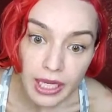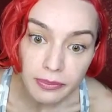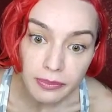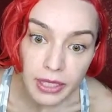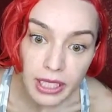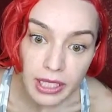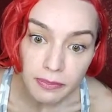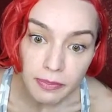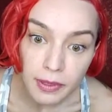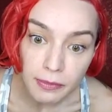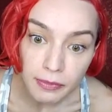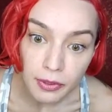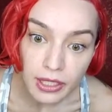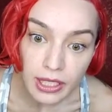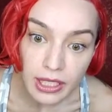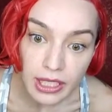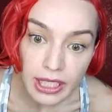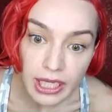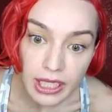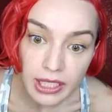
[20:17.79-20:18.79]
and many people
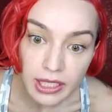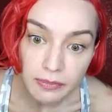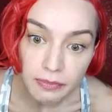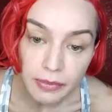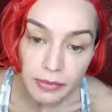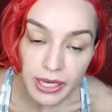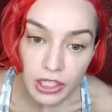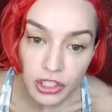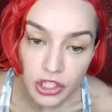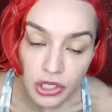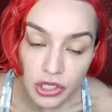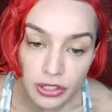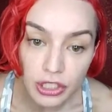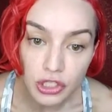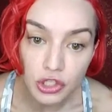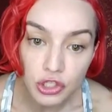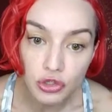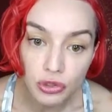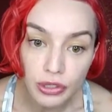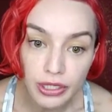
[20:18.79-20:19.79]
are getting major
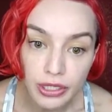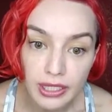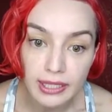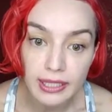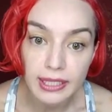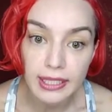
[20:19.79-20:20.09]
injured.